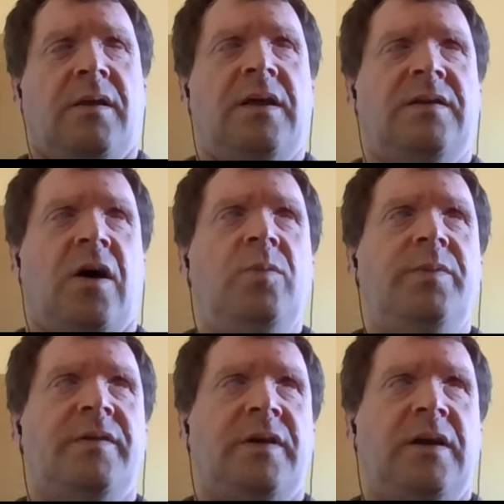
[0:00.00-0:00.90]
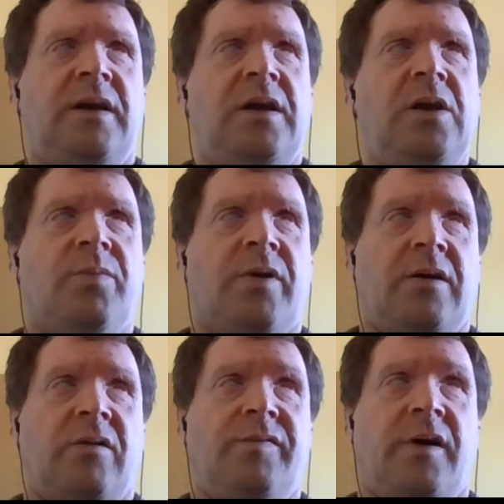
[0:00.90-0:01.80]
It's hoped that the
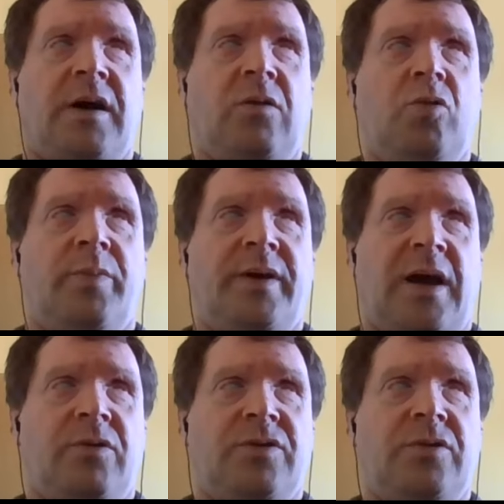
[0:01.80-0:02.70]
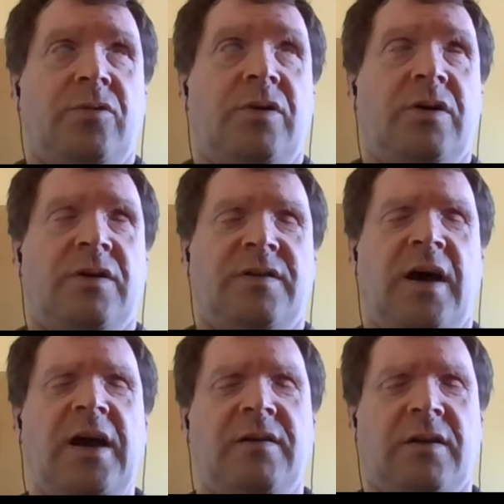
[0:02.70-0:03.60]
eBraille file will be able to
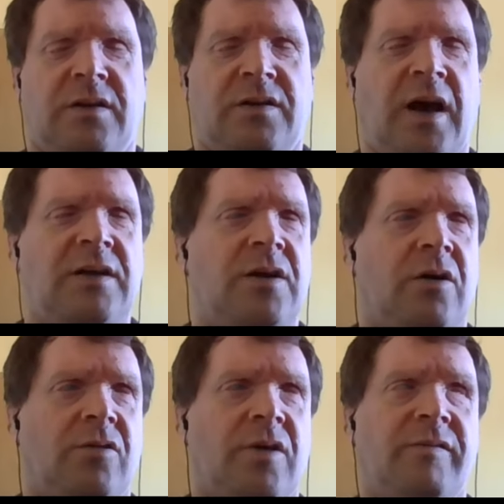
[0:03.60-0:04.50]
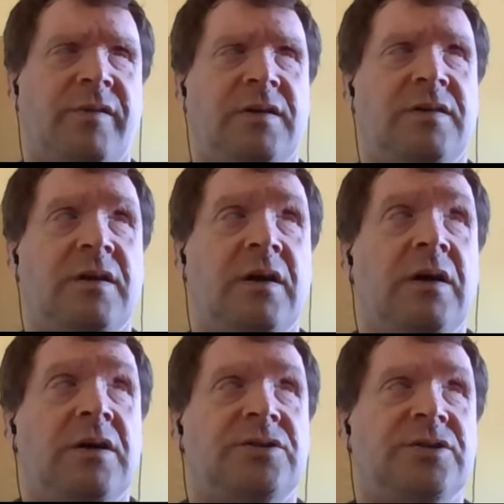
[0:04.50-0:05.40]
contain the tactile graphics
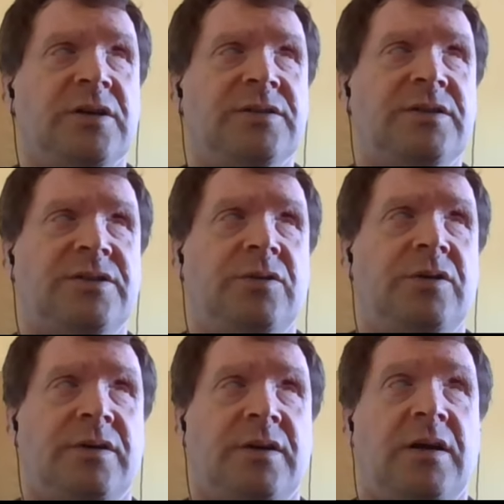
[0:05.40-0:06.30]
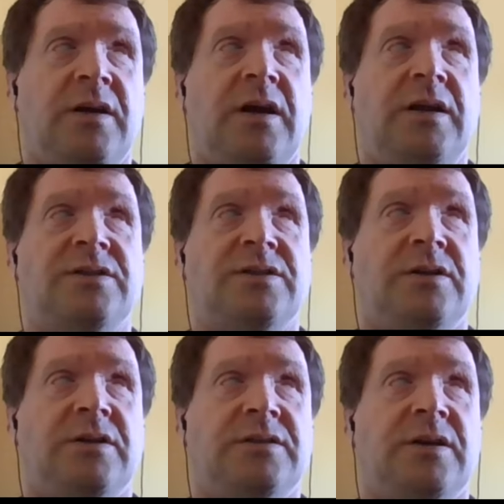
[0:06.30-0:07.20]
just as you can
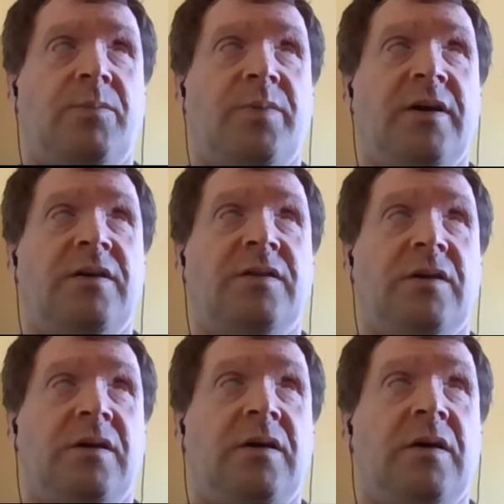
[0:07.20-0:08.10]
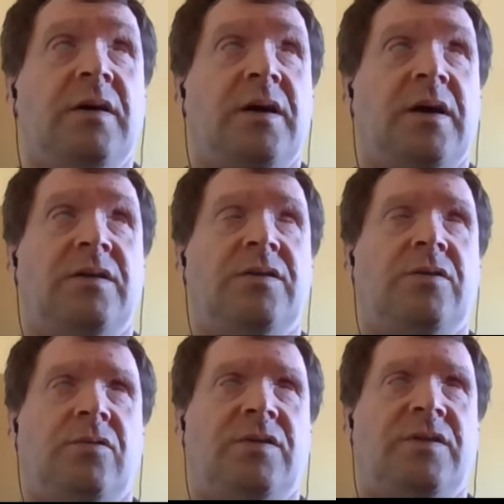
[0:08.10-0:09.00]
insert a picture
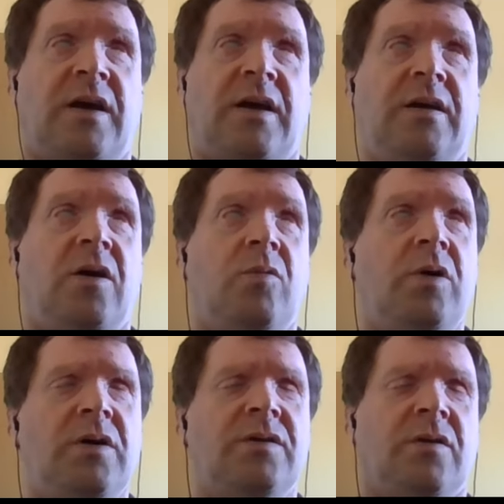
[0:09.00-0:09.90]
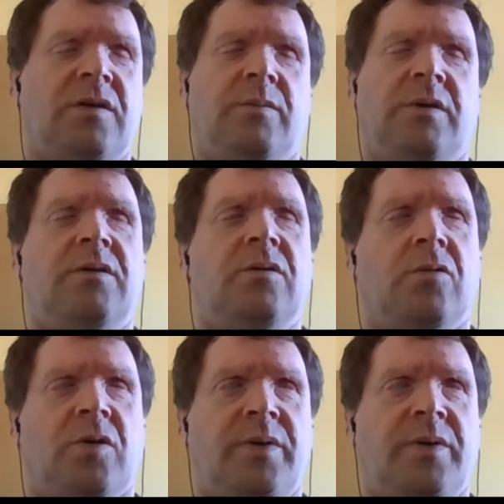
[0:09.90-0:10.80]
into, say, a Word document
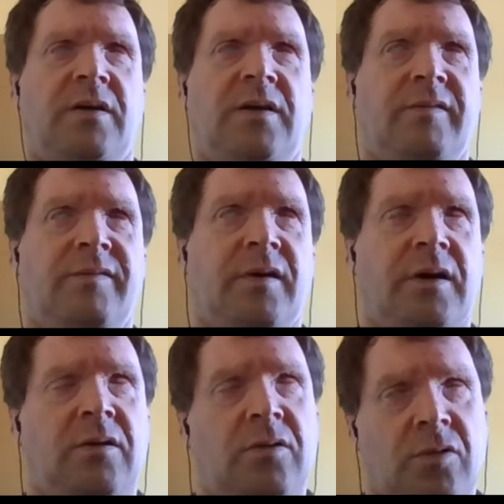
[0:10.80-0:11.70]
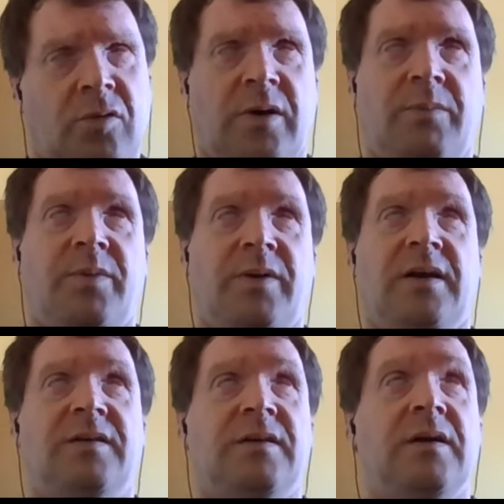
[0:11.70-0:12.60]
or a PDF file or a web
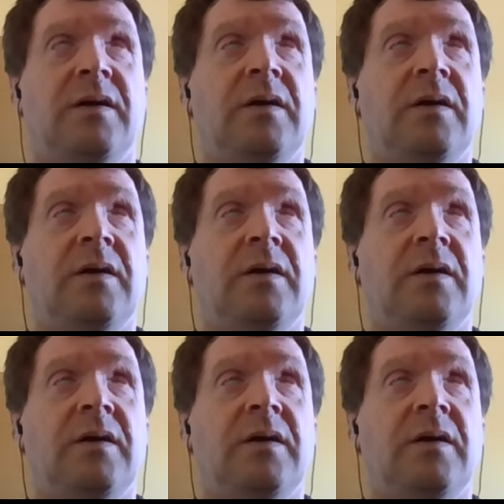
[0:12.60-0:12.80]
page.